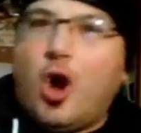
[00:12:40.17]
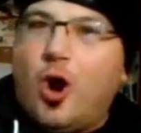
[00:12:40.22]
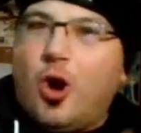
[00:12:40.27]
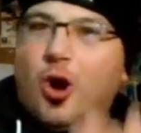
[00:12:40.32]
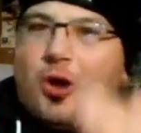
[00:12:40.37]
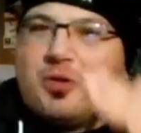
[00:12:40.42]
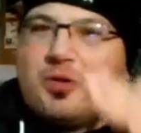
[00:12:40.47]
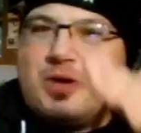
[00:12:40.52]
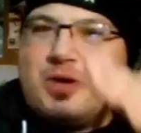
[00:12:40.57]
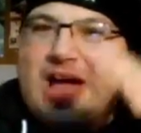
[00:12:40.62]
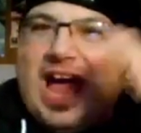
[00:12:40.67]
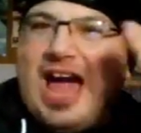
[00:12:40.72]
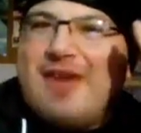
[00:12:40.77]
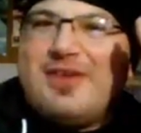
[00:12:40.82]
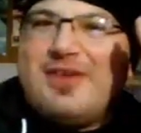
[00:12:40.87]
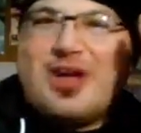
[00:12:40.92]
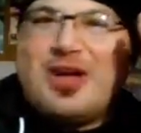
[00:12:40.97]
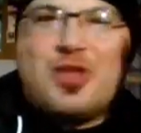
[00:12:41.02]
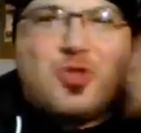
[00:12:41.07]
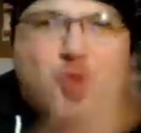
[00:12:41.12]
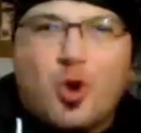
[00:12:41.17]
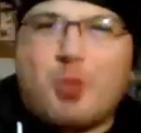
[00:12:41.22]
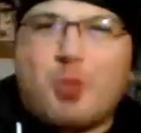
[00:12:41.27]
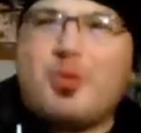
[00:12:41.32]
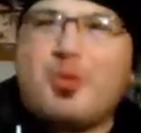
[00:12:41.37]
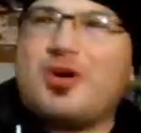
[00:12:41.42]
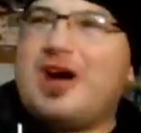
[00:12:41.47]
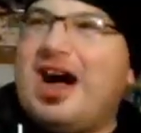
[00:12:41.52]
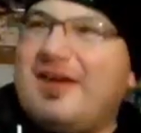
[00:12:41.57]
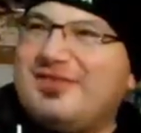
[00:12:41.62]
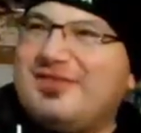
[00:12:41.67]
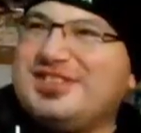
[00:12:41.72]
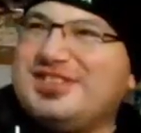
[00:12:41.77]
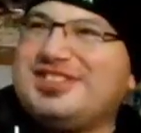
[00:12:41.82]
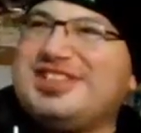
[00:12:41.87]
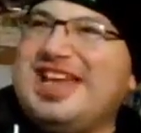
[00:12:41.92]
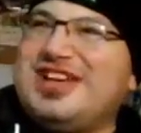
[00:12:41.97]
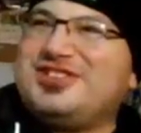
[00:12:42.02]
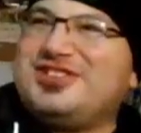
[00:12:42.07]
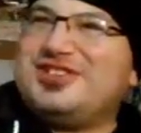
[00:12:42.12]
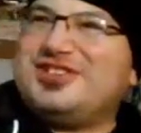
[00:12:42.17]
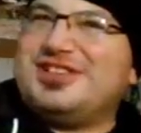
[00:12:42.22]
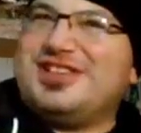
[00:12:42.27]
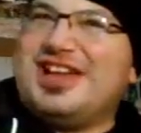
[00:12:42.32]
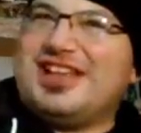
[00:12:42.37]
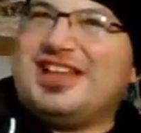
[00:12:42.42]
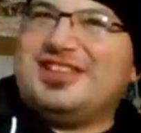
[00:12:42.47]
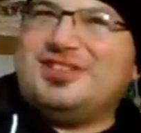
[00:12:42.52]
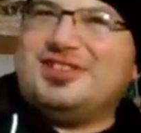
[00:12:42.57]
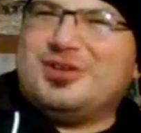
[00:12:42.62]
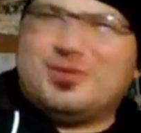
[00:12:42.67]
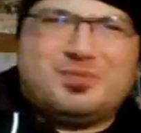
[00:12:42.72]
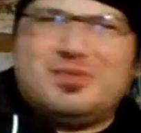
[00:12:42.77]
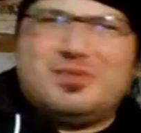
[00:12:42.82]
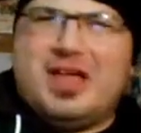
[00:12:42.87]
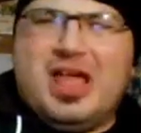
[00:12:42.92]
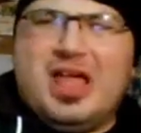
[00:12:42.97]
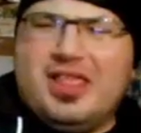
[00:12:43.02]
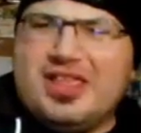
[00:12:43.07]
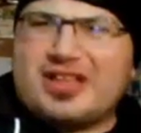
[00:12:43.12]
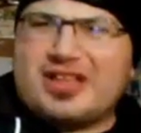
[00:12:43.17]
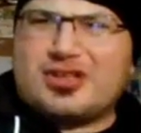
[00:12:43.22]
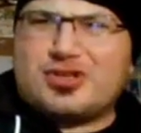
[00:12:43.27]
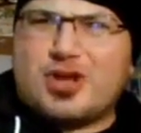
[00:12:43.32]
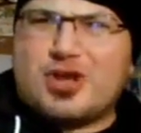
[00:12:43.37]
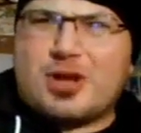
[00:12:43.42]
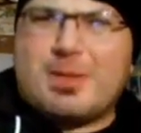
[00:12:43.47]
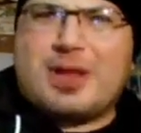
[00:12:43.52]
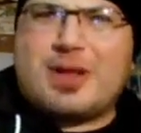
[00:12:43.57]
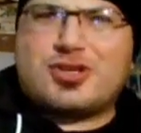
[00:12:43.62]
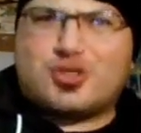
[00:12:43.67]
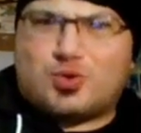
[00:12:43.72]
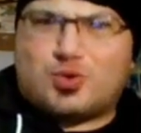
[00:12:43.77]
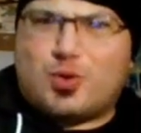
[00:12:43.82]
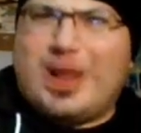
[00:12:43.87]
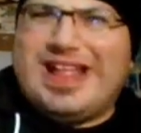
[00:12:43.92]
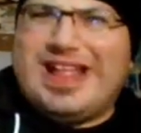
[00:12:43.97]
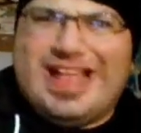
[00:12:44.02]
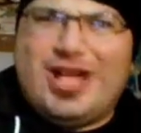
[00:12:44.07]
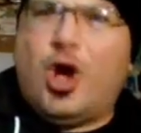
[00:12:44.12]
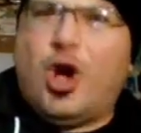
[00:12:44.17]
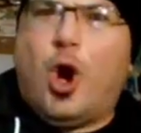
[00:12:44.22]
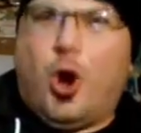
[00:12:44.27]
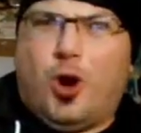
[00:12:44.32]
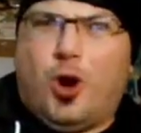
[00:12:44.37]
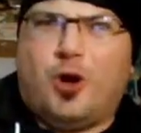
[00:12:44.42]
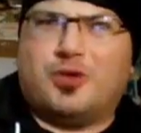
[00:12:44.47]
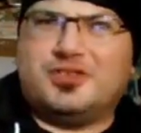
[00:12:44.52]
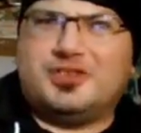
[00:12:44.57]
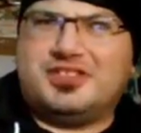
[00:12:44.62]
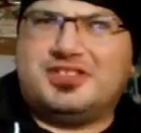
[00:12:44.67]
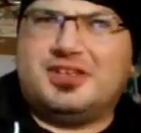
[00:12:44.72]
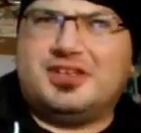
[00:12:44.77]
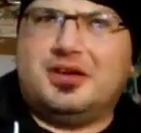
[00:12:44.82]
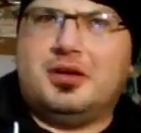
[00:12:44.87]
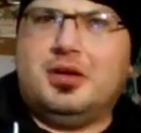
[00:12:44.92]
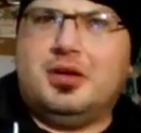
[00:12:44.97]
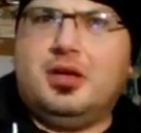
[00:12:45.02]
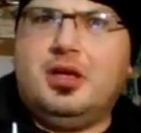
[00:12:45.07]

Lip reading: are having a normal conversation like they're talking about trading cards.